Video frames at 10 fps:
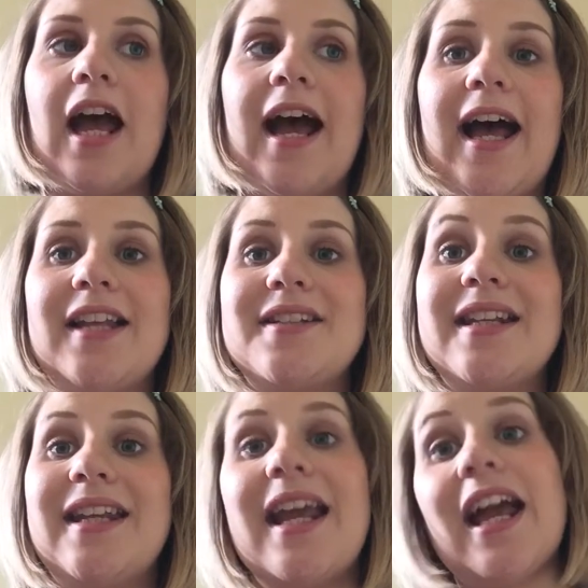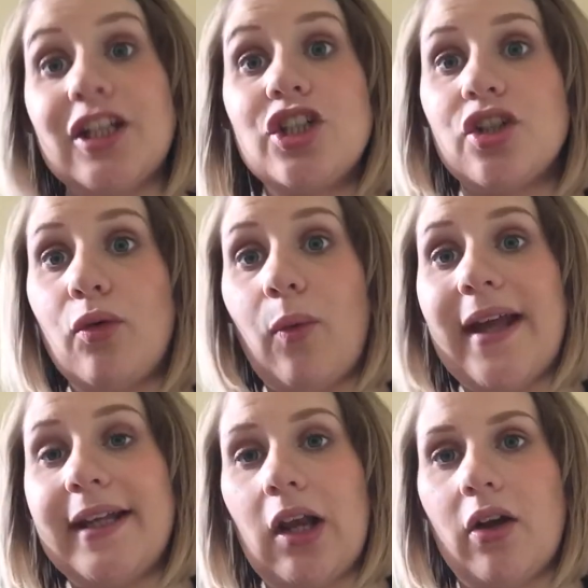and it aids your
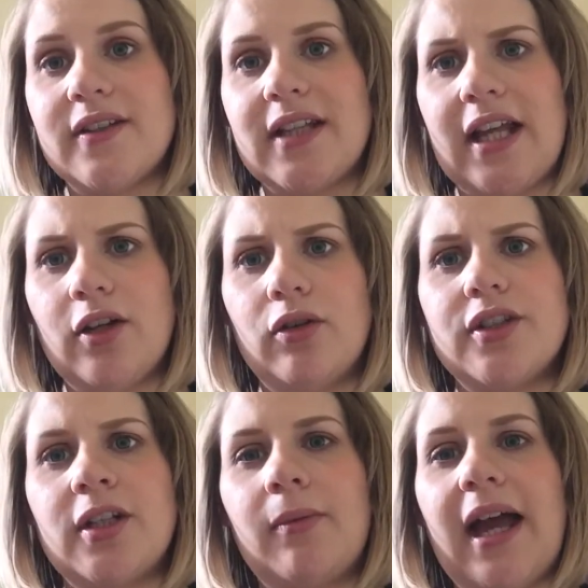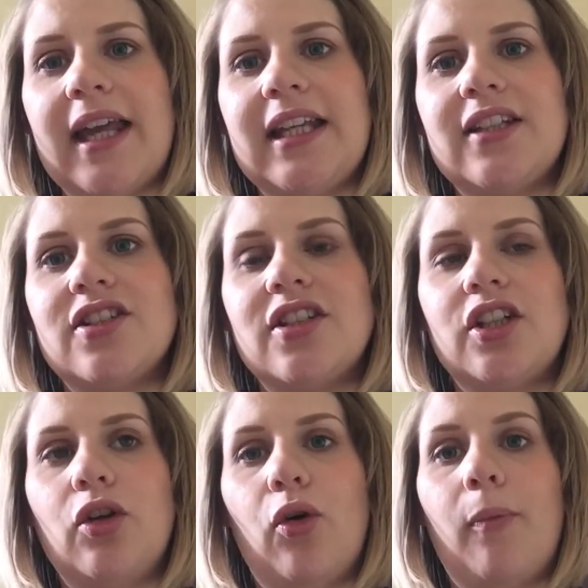weight loss, and it also aids
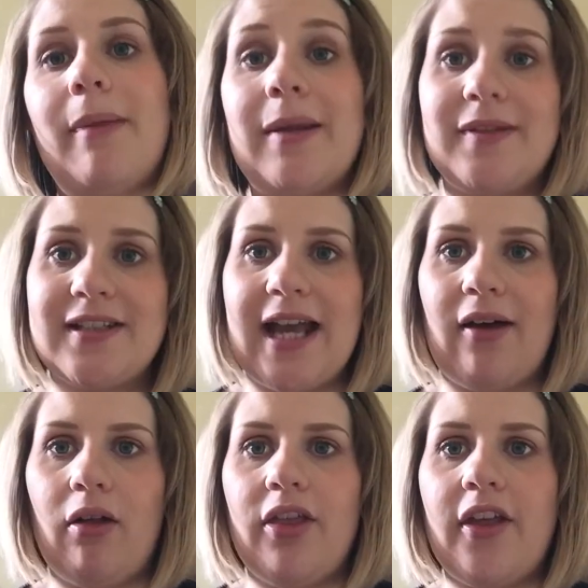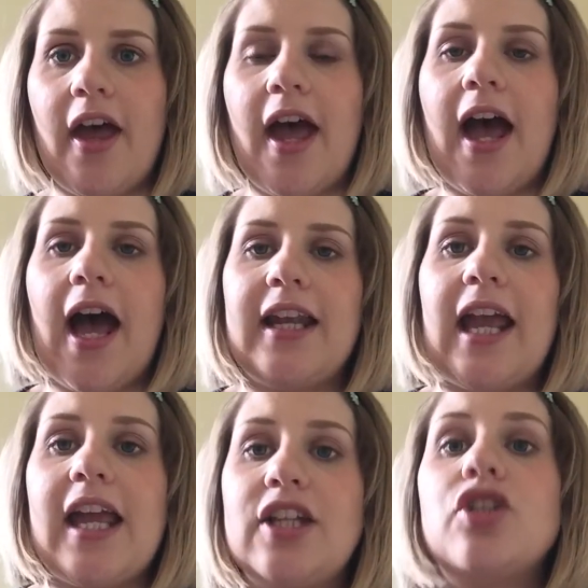your baby's health, and it
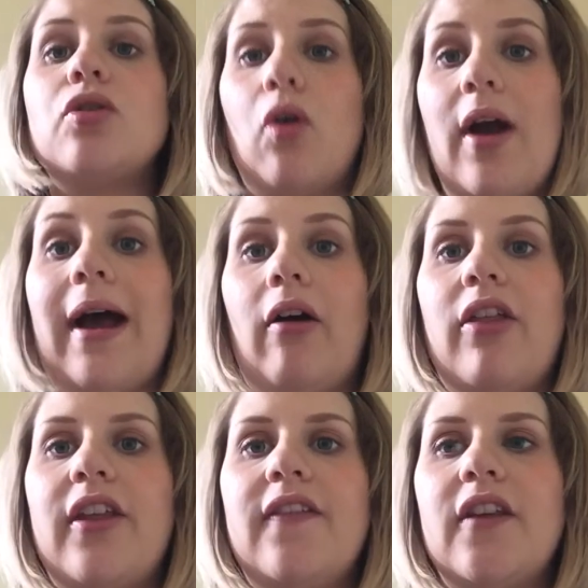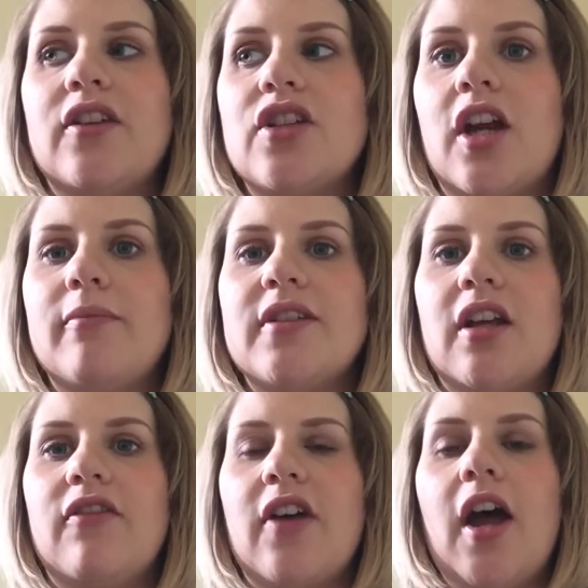aids your health in the terms
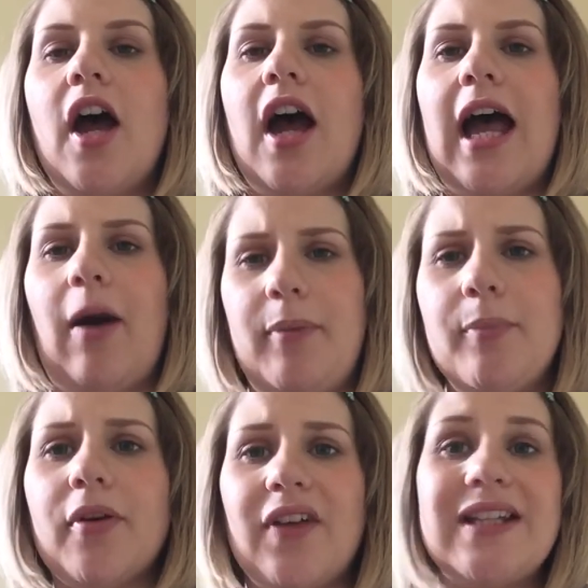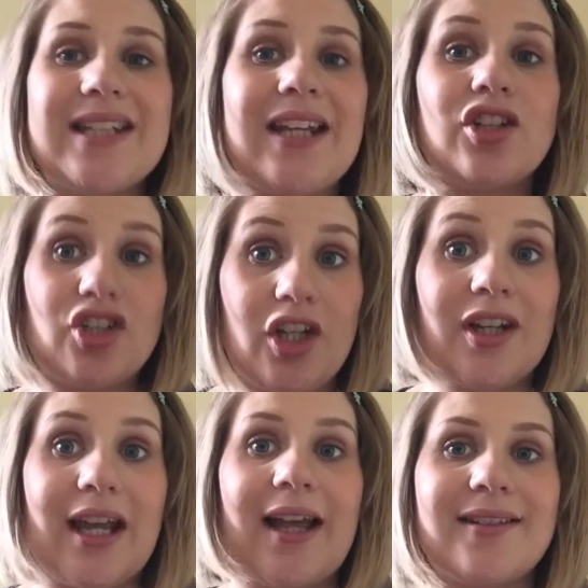of helping prevent against
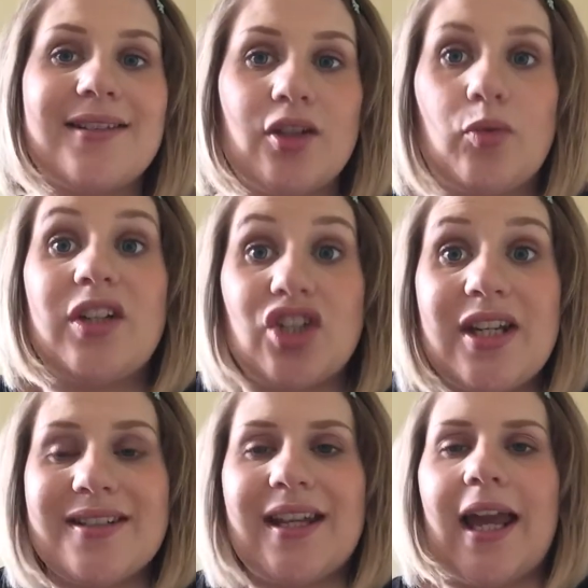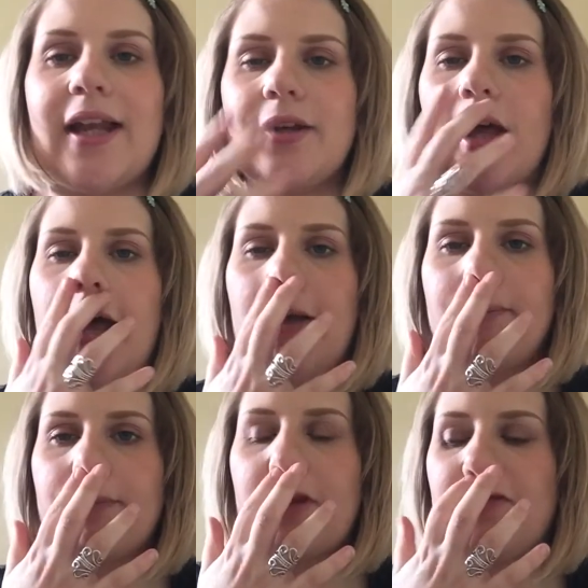certain cancers, which is again
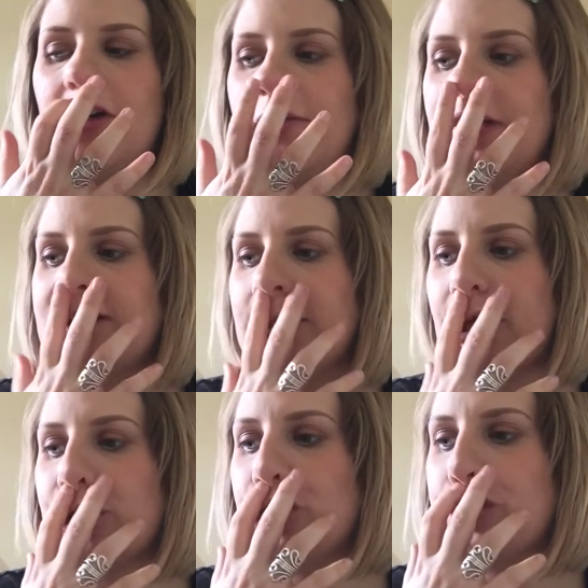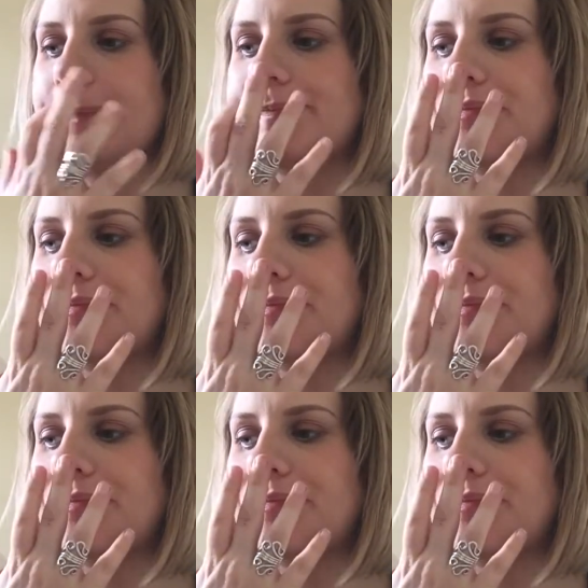fully researched.